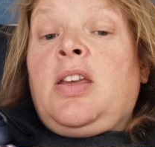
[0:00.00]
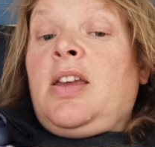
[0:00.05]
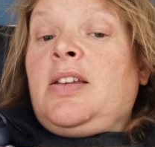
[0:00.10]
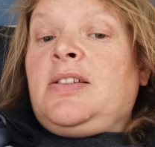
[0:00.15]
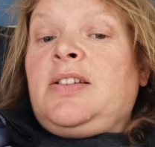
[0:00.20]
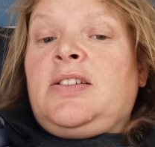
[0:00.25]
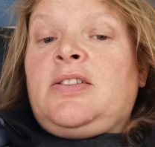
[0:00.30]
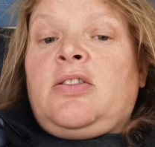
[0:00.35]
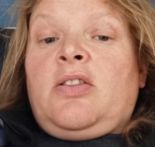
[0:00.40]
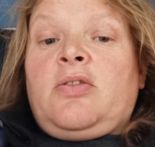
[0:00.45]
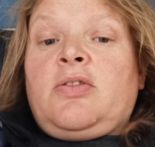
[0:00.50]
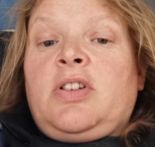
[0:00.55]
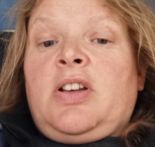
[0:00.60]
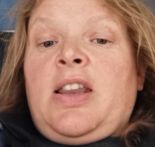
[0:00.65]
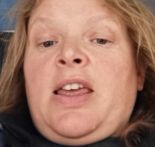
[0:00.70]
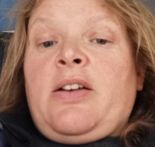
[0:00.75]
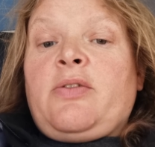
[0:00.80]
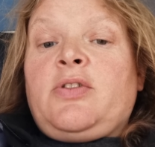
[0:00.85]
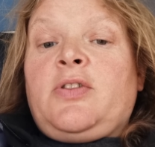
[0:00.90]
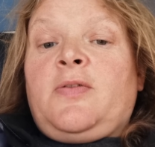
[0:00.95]
yet he's not
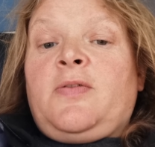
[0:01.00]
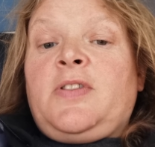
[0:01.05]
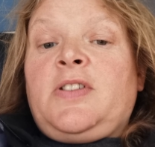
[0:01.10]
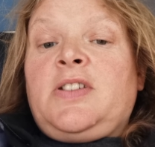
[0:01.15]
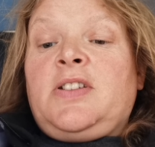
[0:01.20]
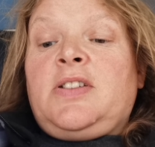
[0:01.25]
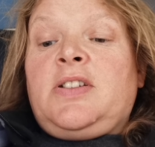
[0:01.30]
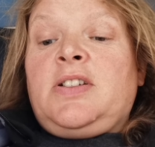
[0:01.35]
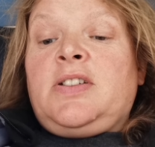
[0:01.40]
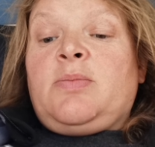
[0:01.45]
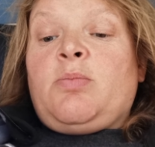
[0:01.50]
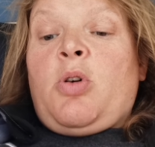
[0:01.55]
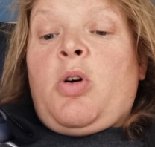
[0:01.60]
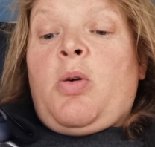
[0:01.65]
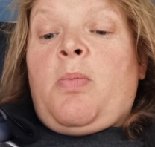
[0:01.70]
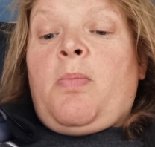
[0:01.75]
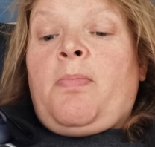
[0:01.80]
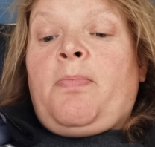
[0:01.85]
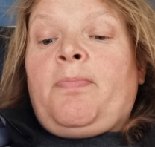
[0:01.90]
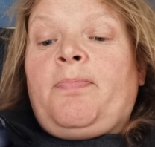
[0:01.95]
allowed to visit his
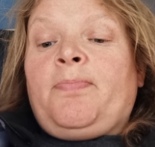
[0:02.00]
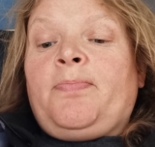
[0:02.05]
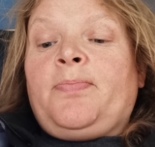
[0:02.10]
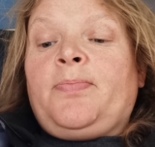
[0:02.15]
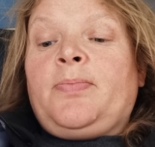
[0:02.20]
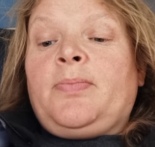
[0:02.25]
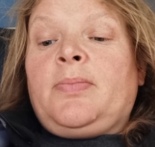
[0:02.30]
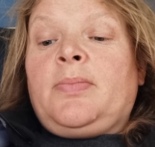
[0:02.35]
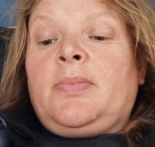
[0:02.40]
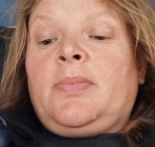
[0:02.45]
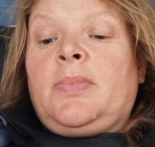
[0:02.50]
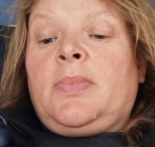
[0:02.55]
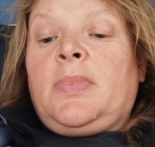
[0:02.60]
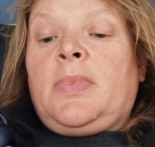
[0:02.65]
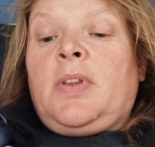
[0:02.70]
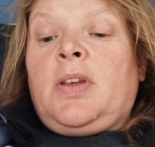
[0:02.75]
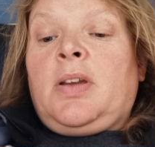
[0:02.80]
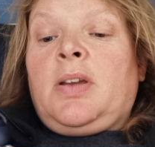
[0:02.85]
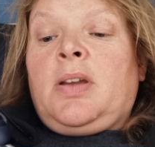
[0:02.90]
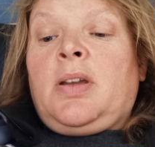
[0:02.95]
mum.
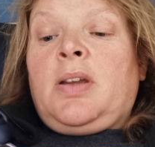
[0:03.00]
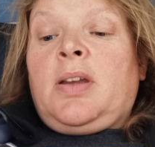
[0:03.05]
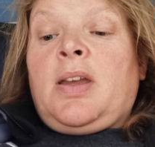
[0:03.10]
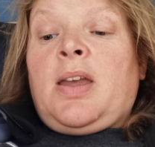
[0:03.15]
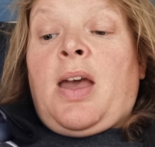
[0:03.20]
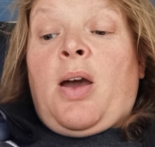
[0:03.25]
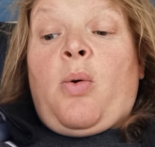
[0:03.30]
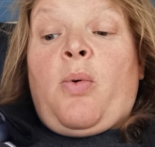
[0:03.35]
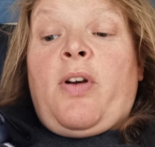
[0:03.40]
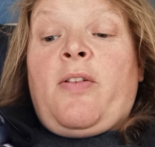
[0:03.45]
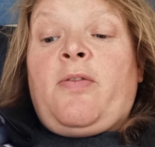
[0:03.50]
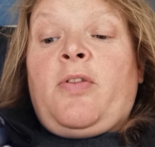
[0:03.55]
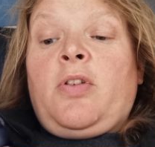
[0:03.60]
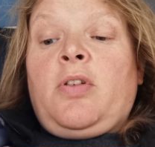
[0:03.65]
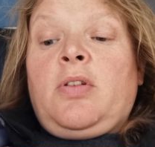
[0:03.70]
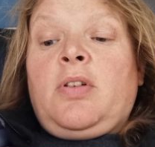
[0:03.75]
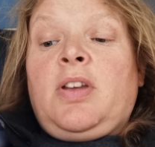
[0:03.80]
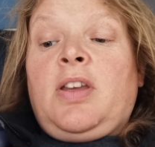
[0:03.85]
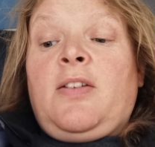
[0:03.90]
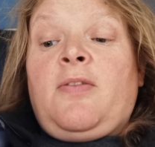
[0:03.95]

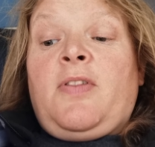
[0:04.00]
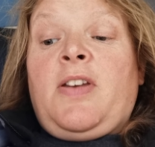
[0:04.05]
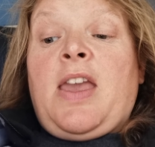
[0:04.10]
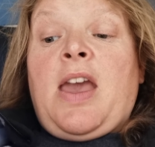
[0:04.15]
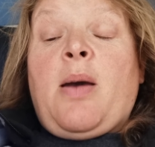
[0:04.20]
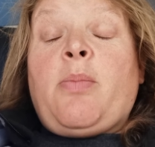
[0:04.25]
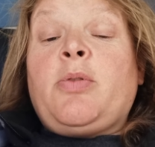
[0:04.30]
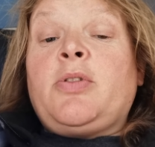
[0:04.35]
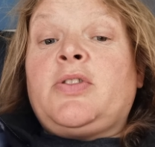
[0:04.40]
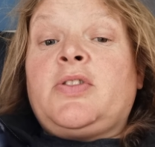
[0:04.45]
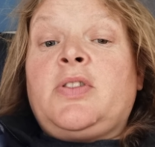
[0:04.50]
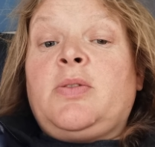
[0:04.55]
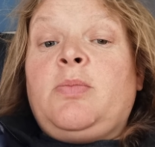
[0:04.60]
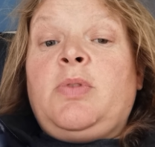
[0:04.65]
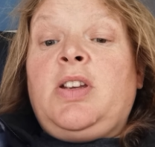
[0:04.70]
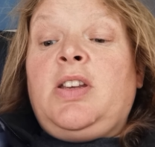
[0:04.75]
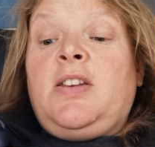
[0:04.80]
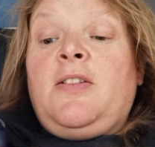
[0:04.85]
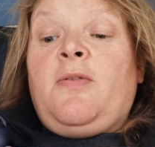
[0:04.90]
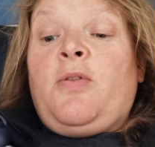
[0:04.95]
However, if he happens to
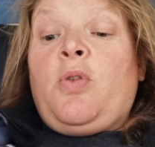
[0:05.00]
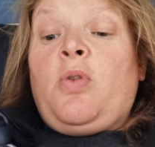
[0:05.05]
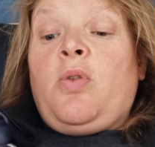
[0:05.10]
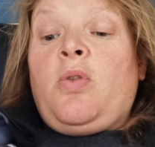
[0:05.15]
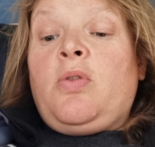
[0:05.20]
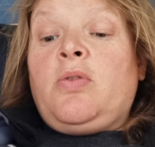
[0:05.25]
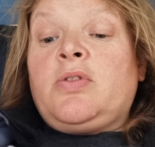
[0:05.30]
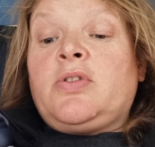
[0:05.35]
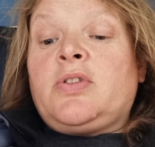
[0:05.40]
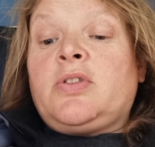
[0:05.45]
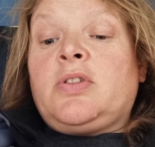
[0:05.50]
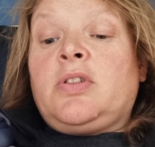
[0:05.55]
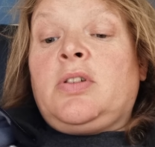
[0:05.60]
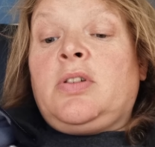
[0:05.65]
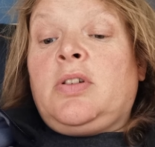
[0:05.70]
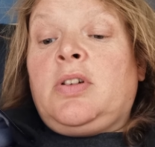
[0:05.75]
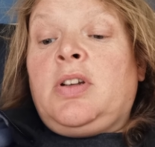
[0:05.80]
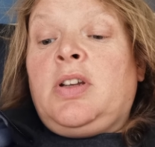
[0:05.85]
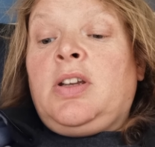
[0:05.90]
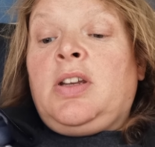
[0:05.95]
be divorced,
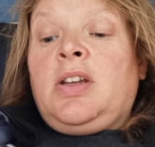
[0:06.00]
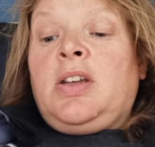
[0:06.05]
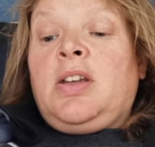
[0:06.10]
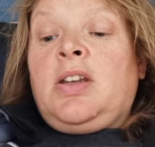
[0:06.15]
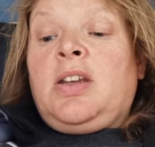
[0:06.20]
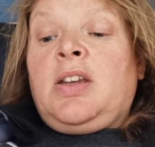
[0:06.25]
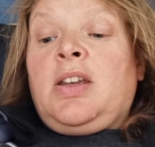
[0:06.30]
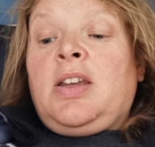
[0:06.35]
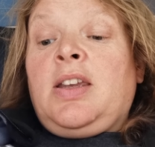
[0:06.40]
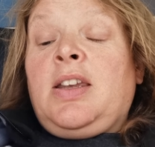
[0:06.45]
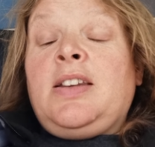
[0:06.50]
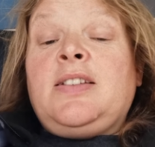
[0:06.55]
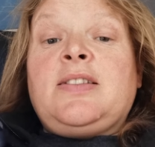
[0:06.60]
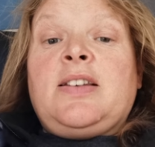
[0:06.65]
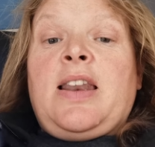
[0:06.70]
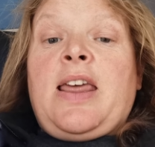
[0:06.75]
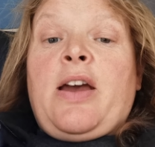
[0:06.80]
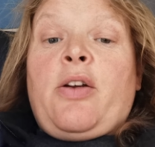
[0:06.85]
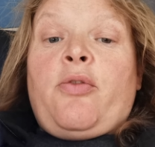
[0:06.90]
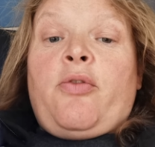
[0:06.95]
he's
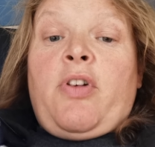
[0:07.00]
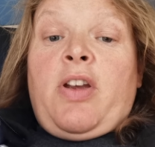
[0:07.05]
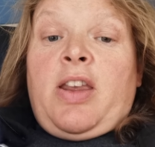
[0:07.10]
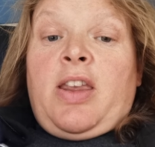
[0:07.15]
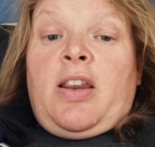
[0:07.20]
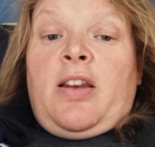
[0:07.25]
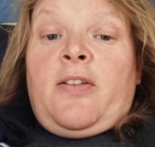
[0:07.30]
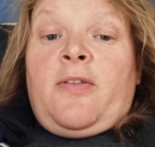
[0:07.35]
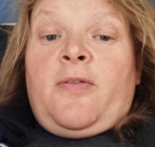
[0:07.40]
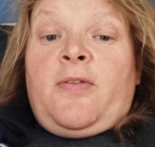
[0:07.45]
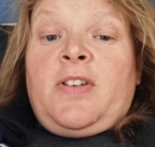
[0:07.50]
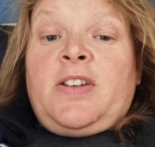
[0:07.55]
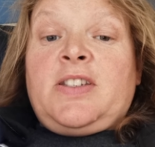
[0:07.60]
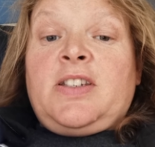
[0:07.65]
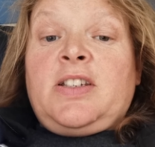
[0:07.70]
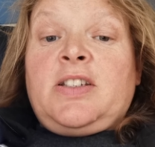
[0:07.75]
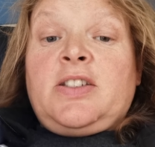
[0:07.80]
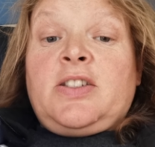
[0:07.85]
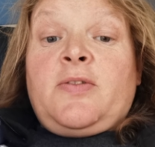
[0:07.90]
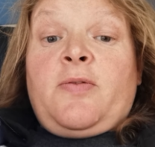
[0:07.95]
allowed regular
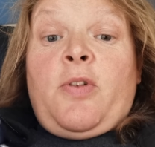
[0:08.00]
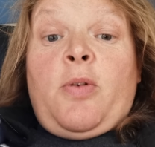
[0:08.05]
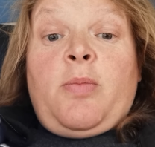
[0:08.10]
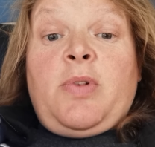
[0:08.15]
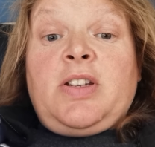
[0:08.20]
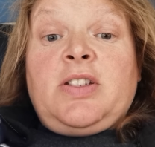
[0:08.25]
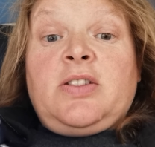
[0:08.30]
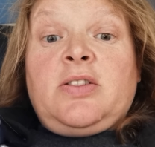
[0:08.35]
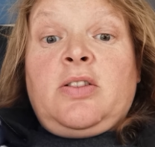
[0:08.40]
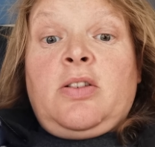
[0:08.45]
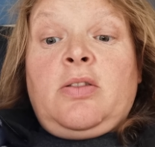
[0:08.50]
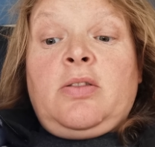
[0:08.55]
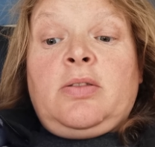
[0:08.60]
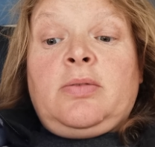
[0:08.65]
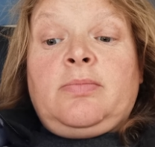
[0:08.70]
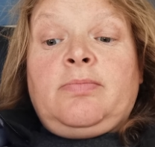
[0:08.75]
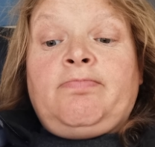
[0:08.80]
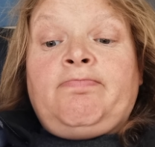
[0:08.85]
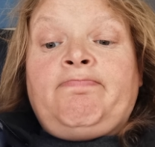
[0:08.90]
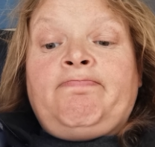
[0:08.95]
visits from his son.